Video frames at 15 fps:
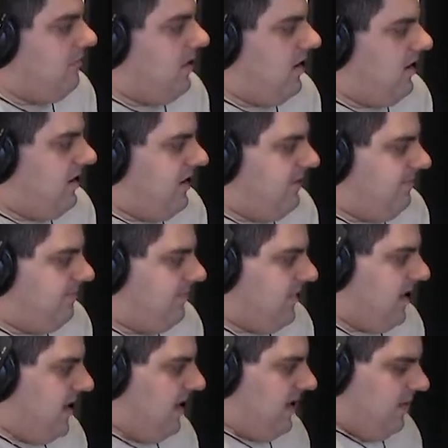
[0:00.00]
but um,
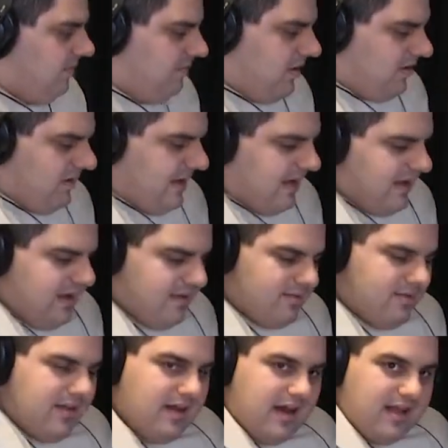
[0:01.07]
but like I
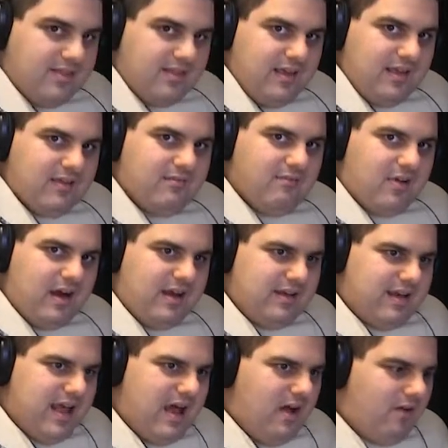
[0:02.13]
said, I think right
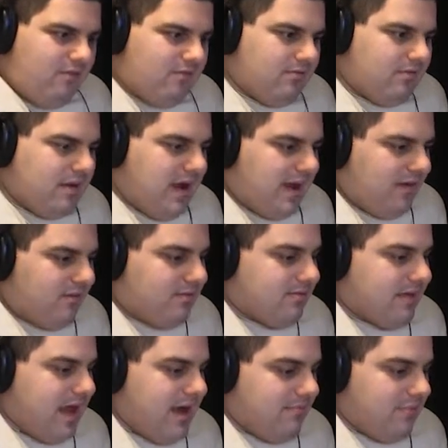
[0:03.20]
now, I know
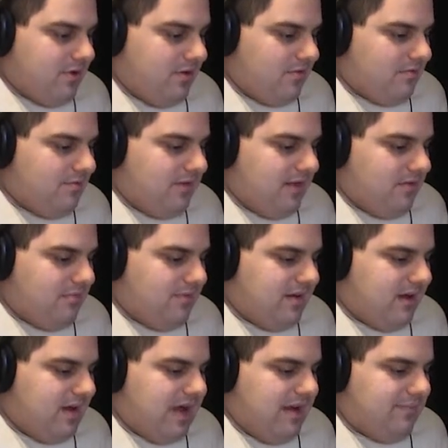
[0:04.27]
Scott Bernstein's
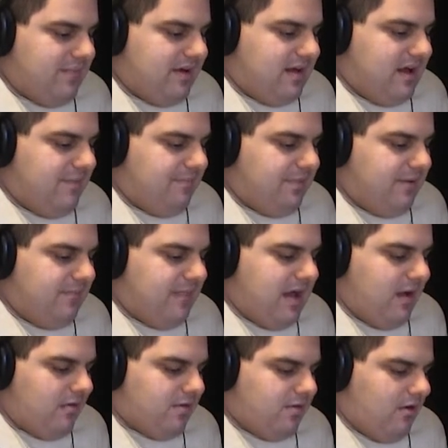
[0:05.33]
been hyping up on um,
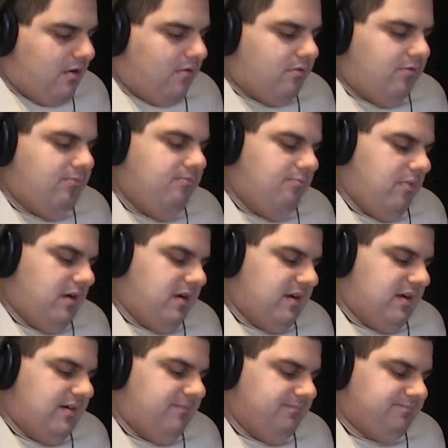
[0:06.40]
Malzone, but
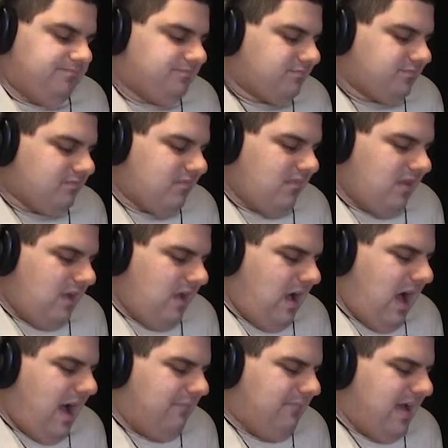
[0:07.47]
um,
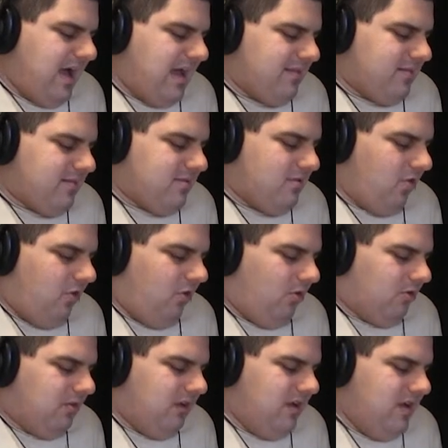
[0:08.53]
I'm not
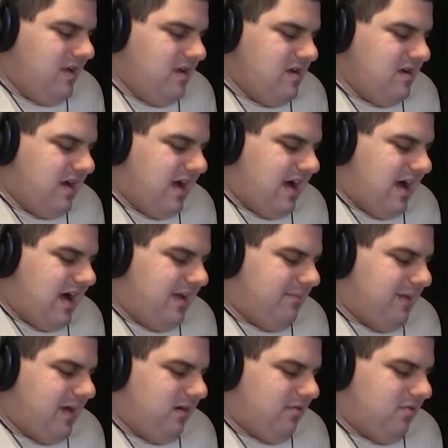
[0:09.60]
sold
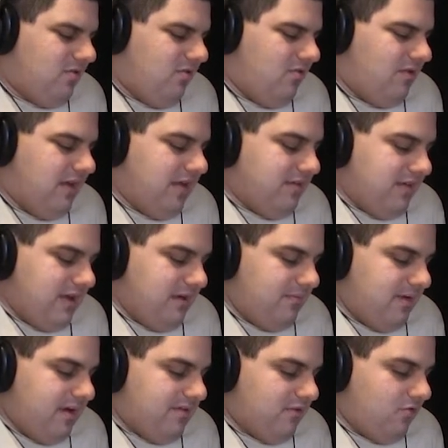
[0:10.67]
on Malzone as a,
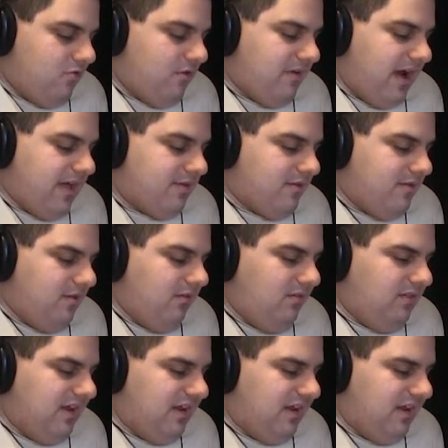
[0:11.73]
um, as a quarterback. I still